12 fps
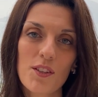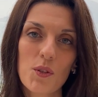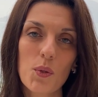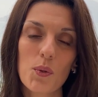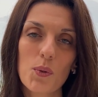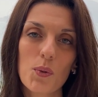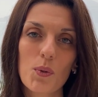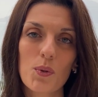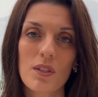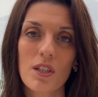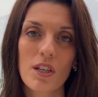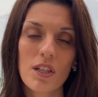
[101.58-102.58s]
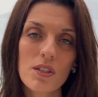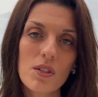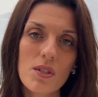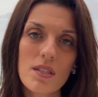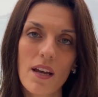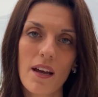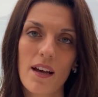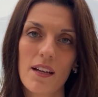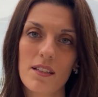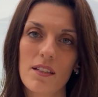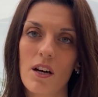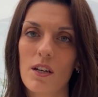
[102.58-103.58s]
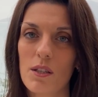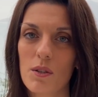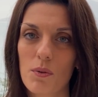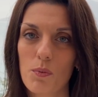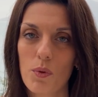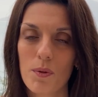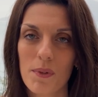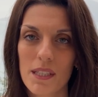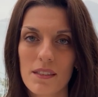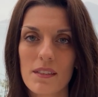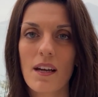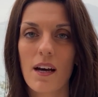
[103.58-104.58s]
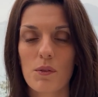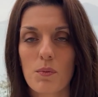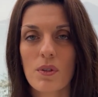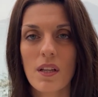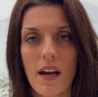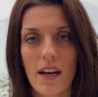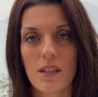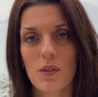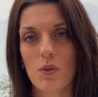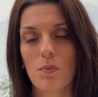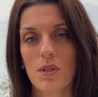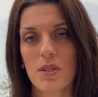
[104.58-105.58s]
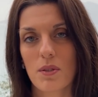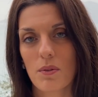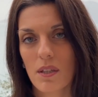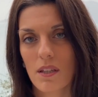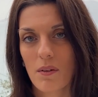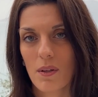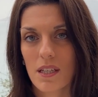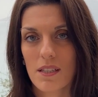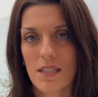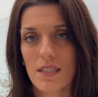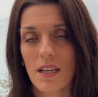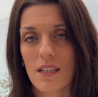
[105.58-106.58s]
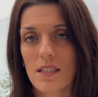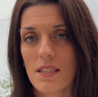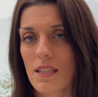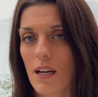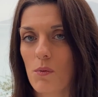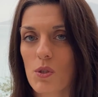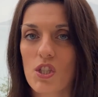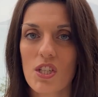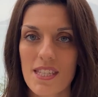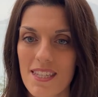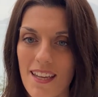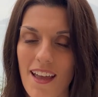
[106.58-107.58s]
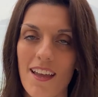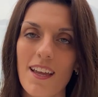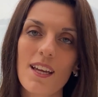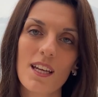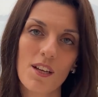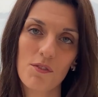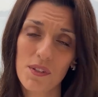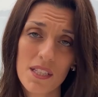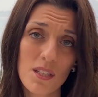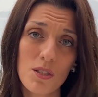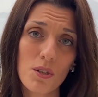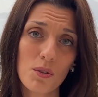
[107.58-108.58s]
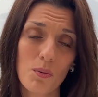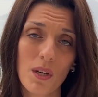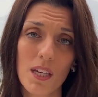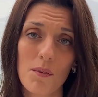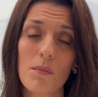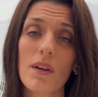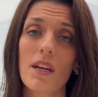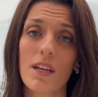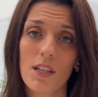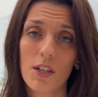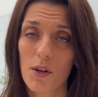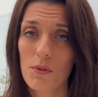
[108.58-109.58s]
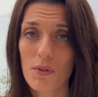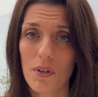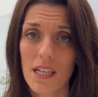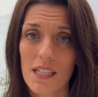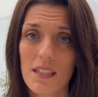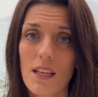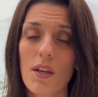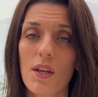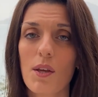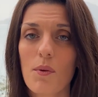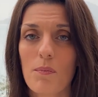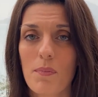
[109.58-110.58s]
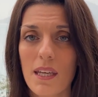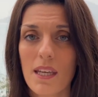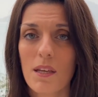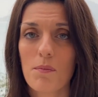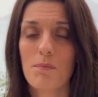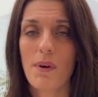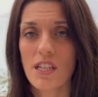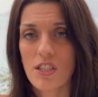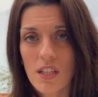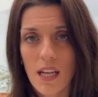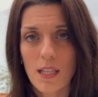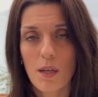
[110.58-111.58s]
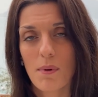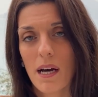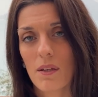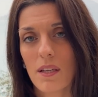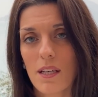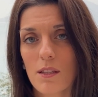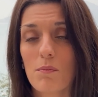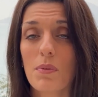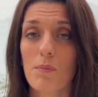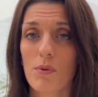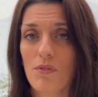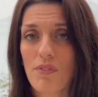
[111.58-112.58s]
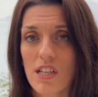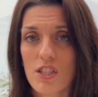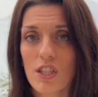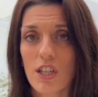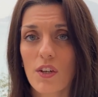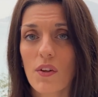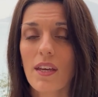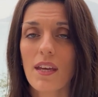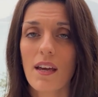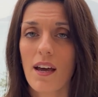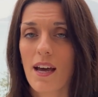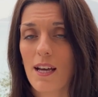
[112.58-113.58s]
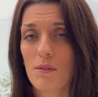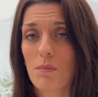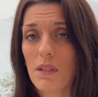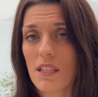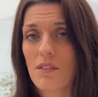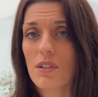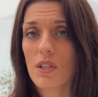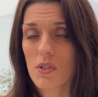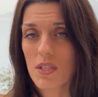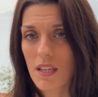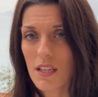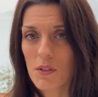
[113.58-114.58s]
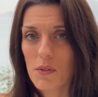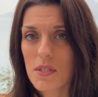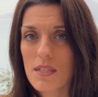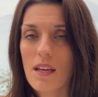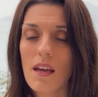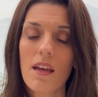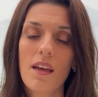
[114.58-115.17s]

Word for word: To the girls and young women that would like to pursue a career in science, I would just say if this is your dream, go for it. Be passionate about it, be professional, and believe in your skills